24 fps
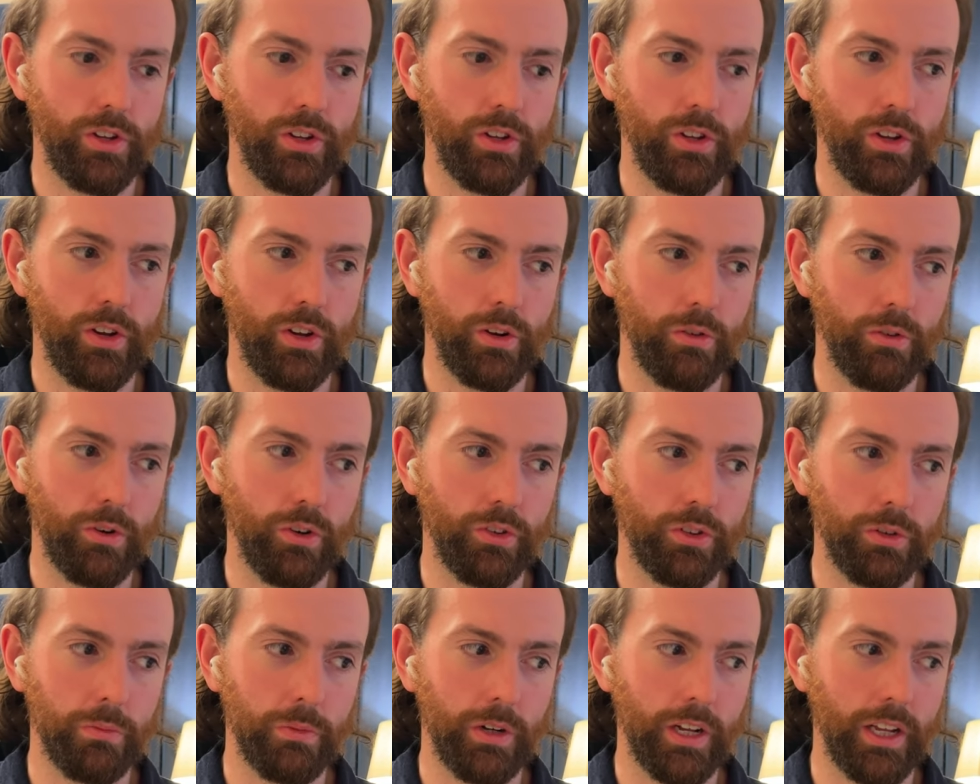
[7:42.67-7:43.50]
you know,
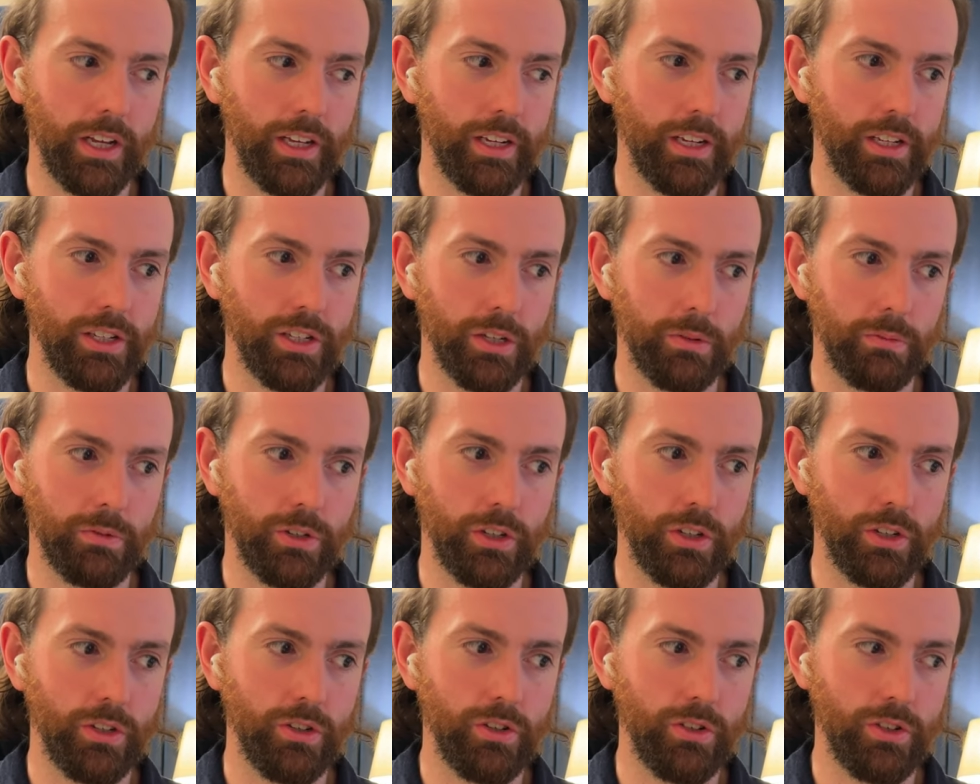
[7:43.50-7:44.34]
ultimately it is up to
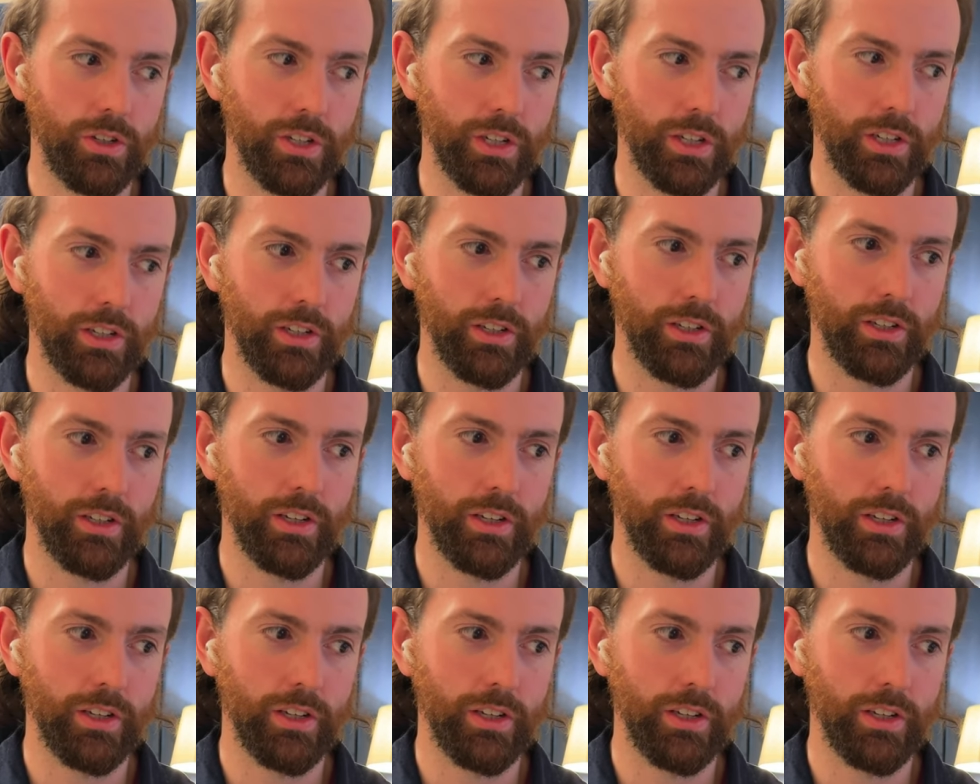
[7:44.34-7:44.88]
you to